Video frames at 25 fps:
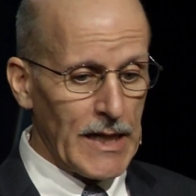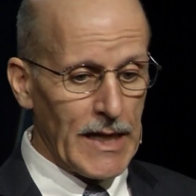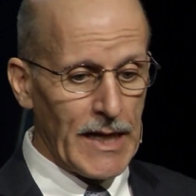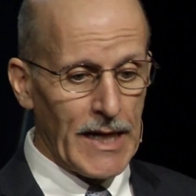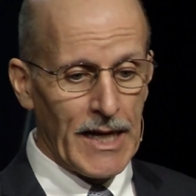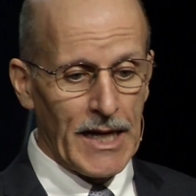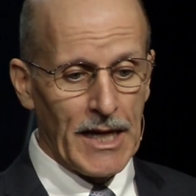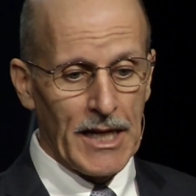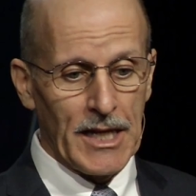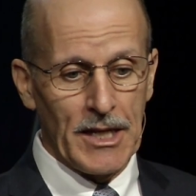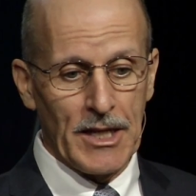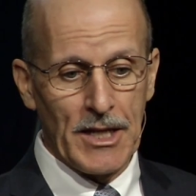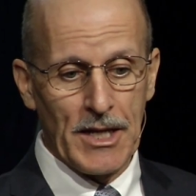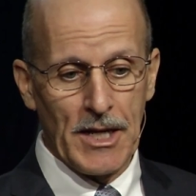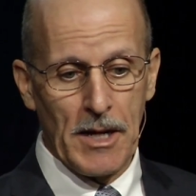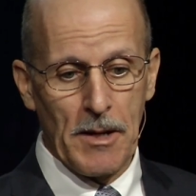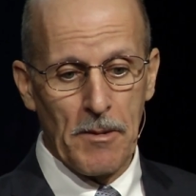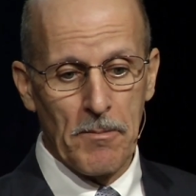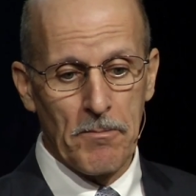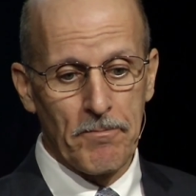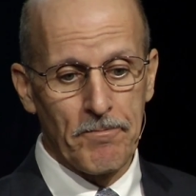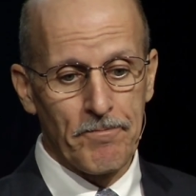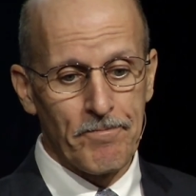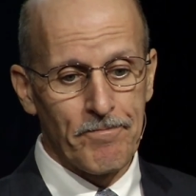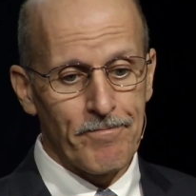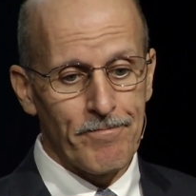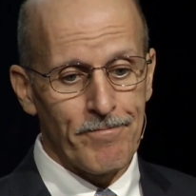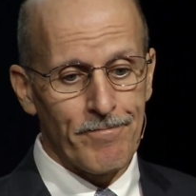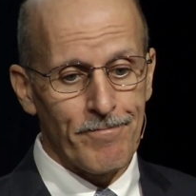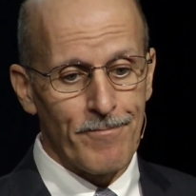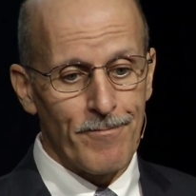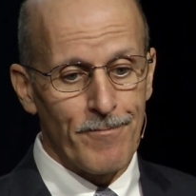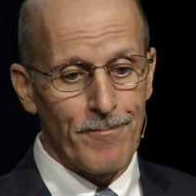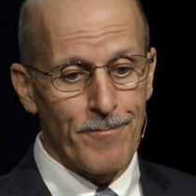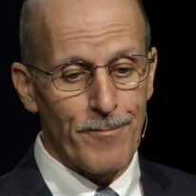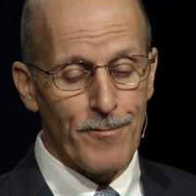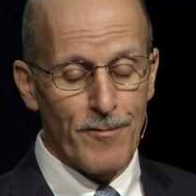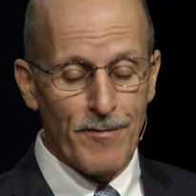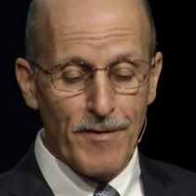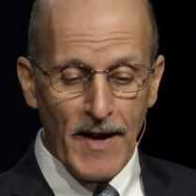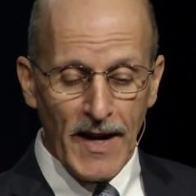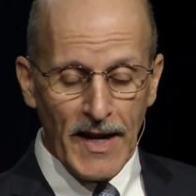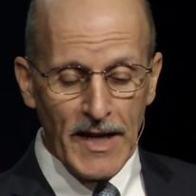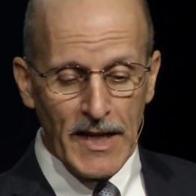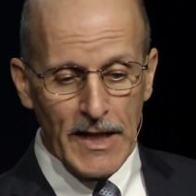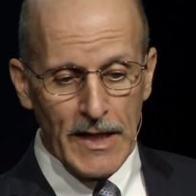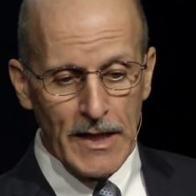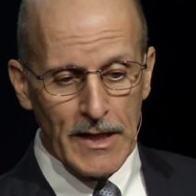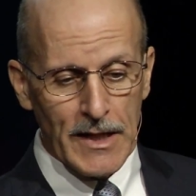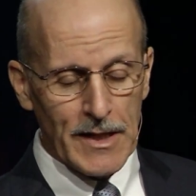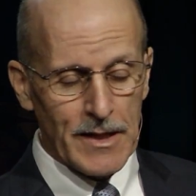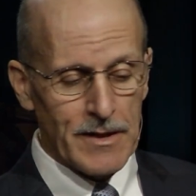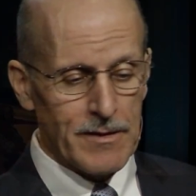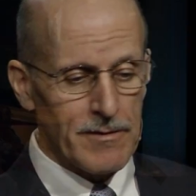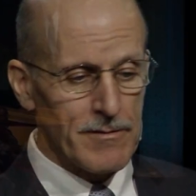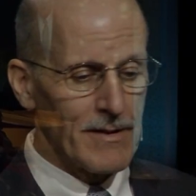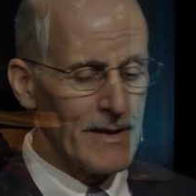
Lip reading: and fighting